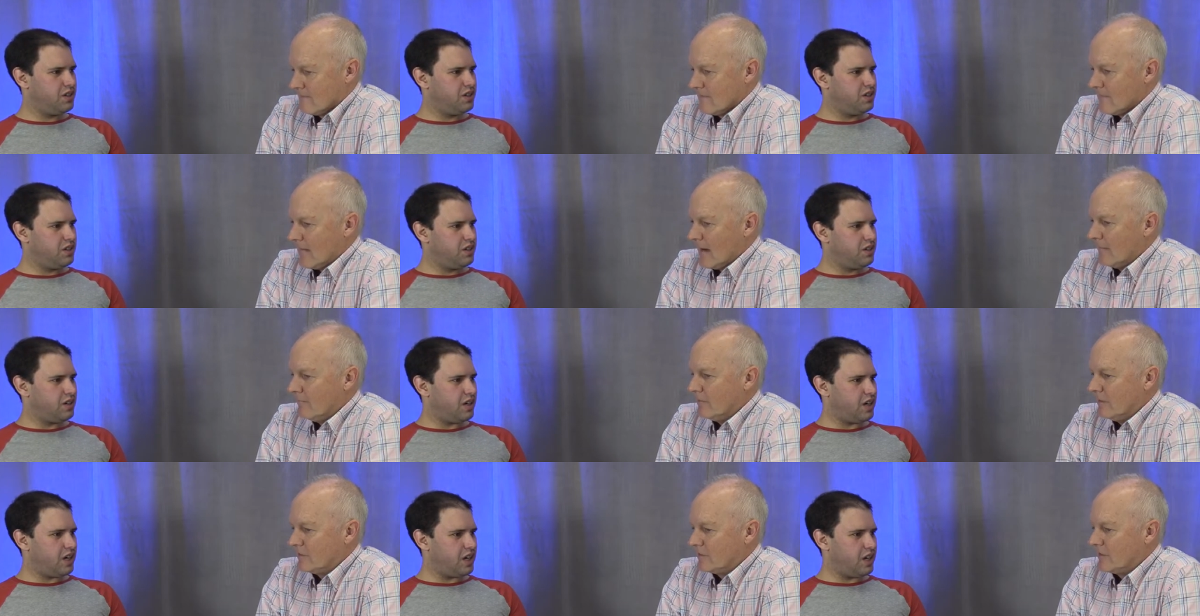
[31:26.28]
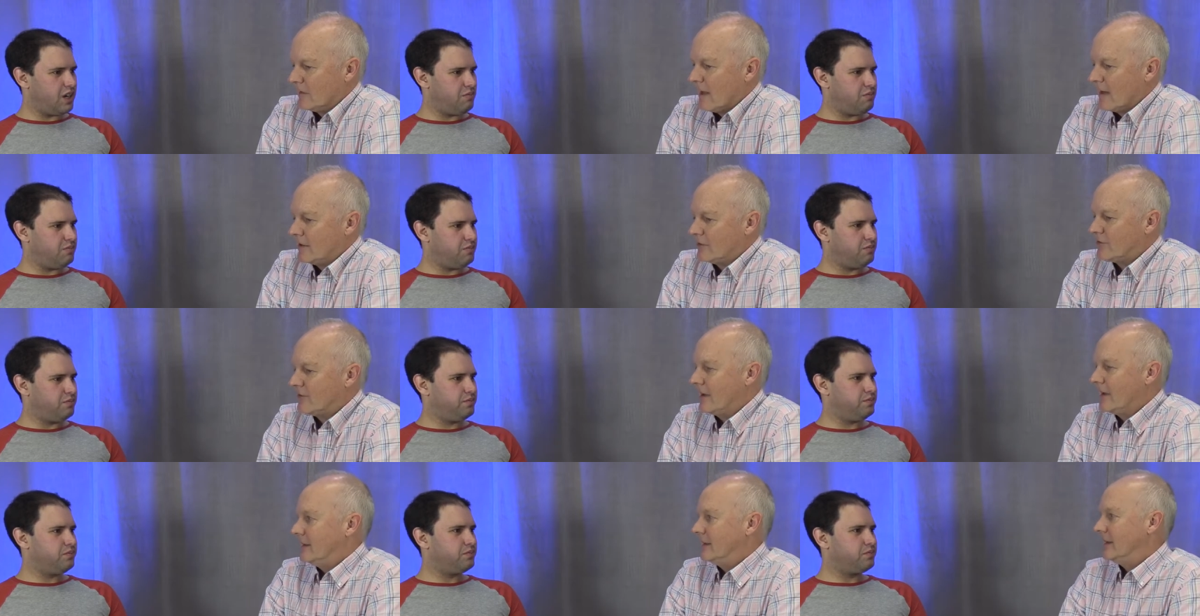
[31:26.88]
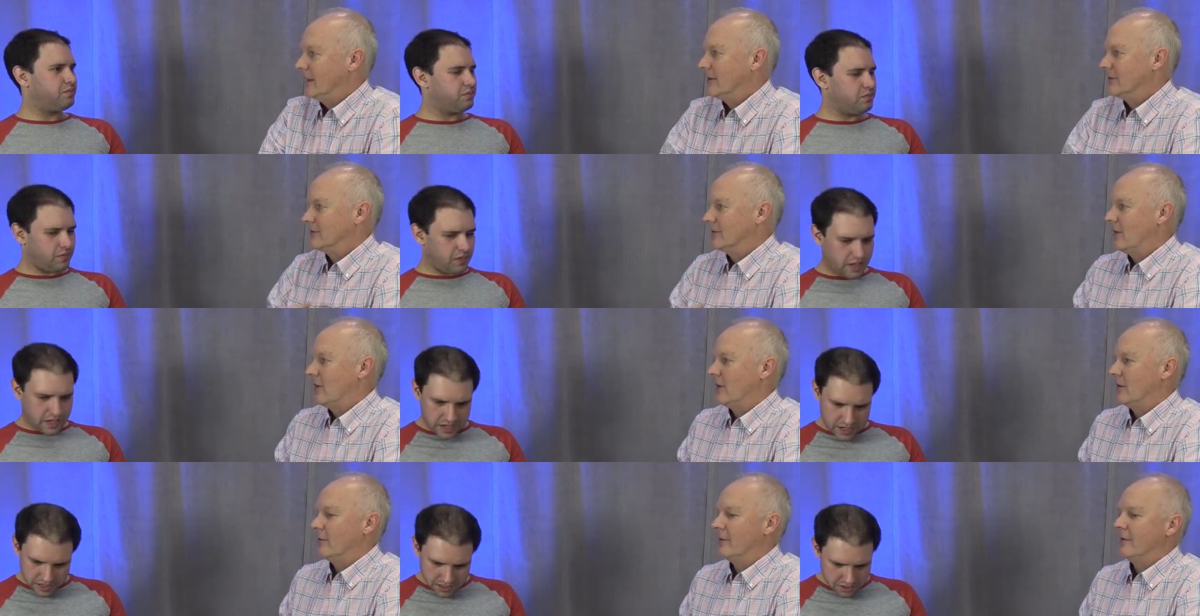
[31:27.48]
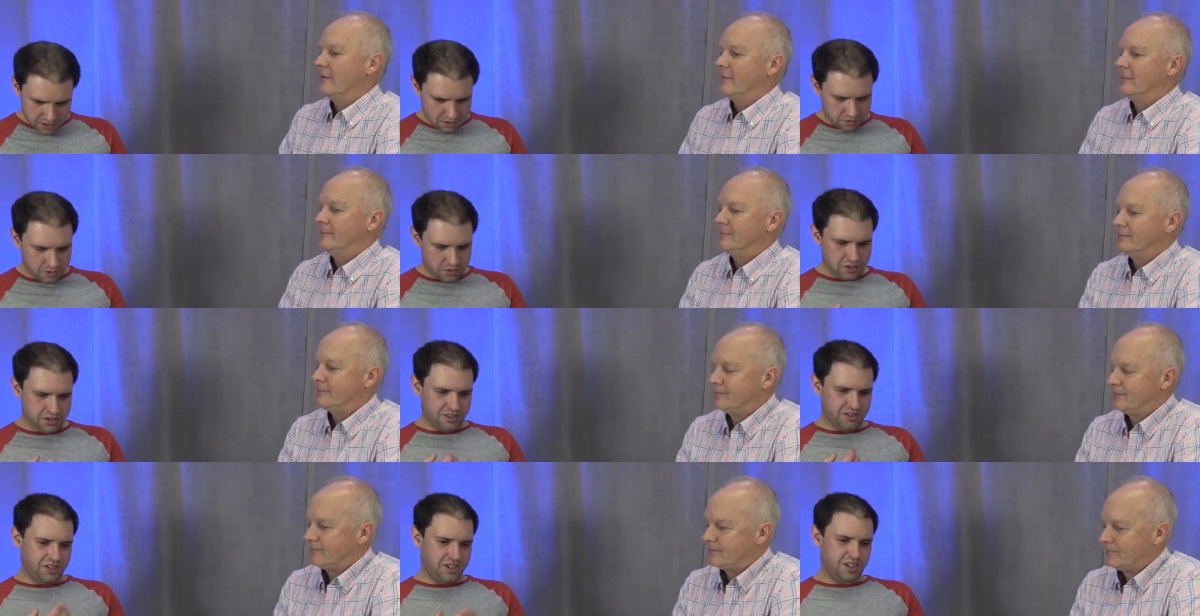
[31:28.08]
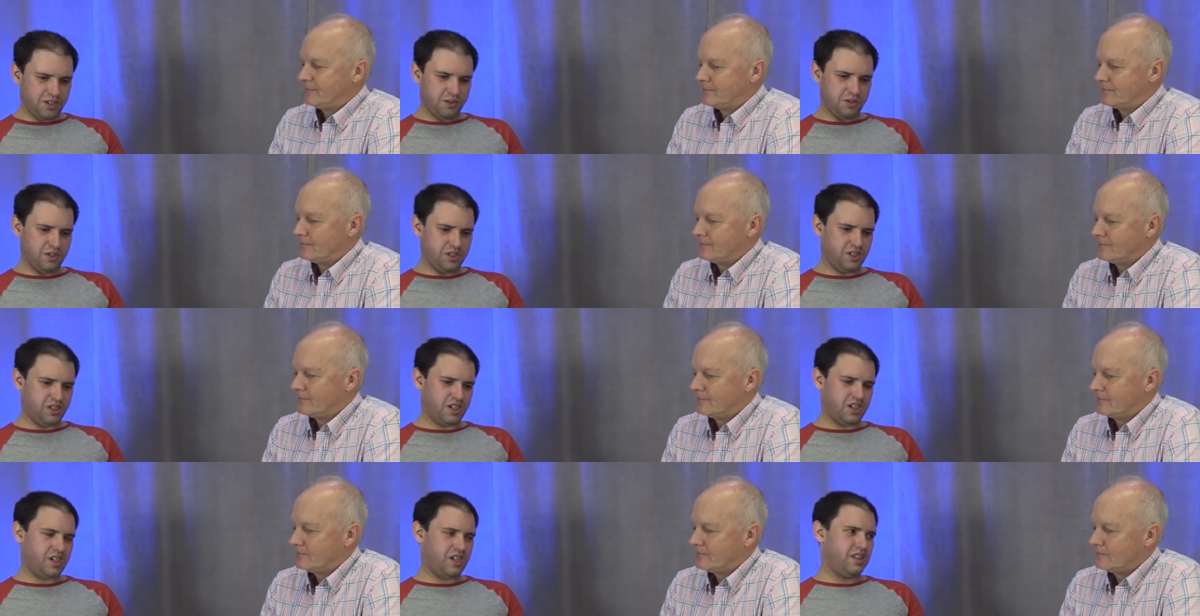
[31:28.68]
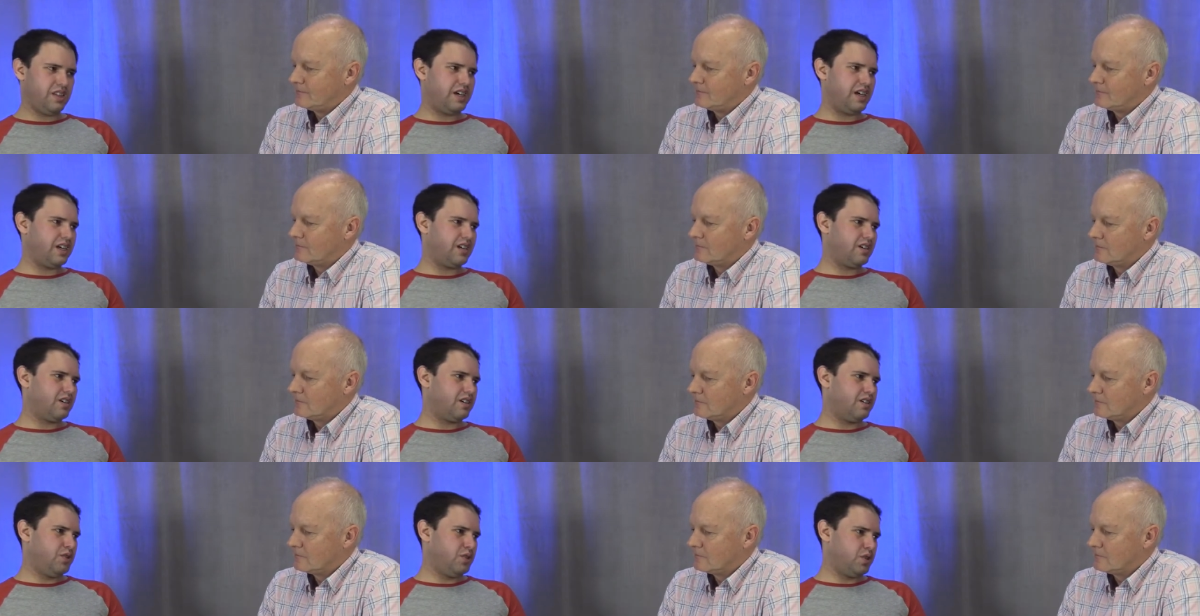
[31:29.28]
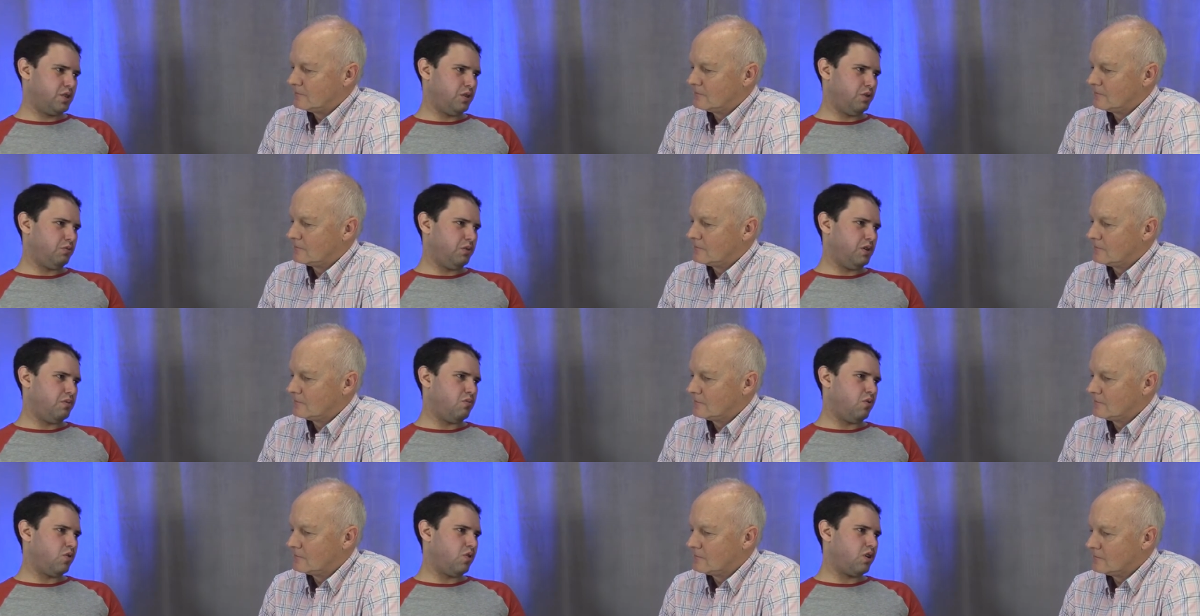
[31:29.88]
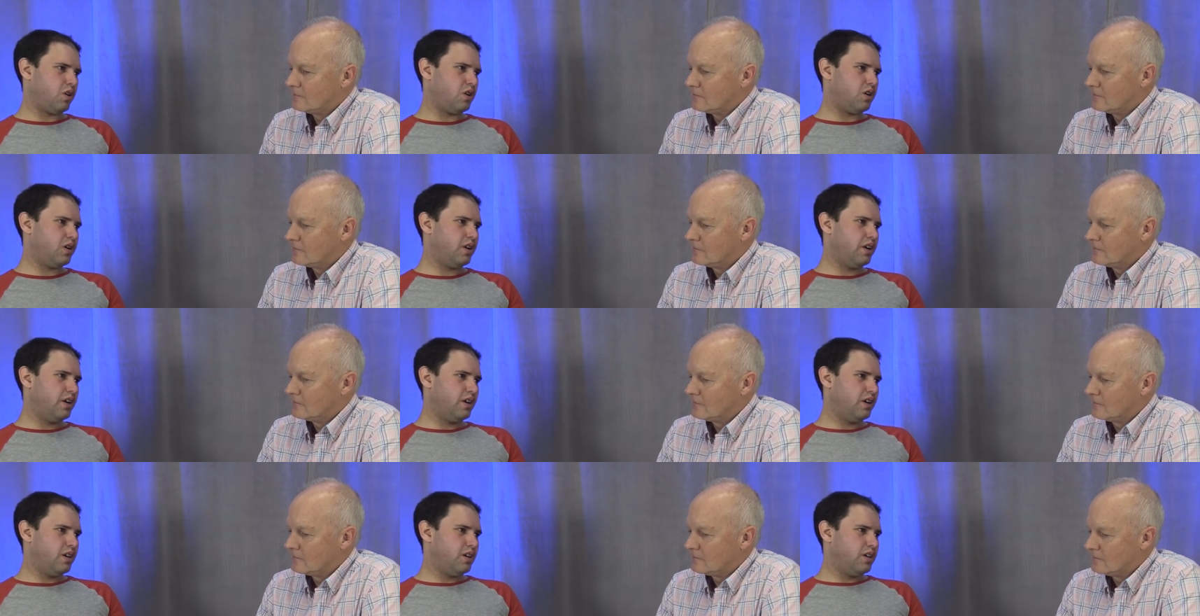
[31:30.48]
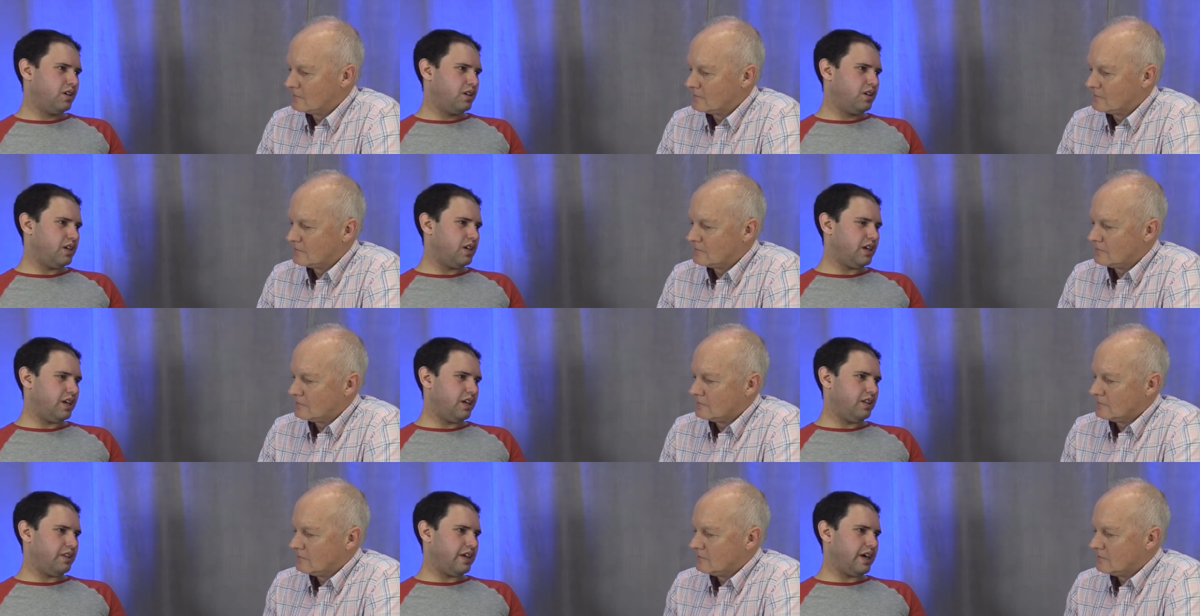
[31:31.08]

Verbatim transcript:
Speaker 1: Yeah, there's um, a lot of training that goes along with them. You would, you would study that considerably more, getting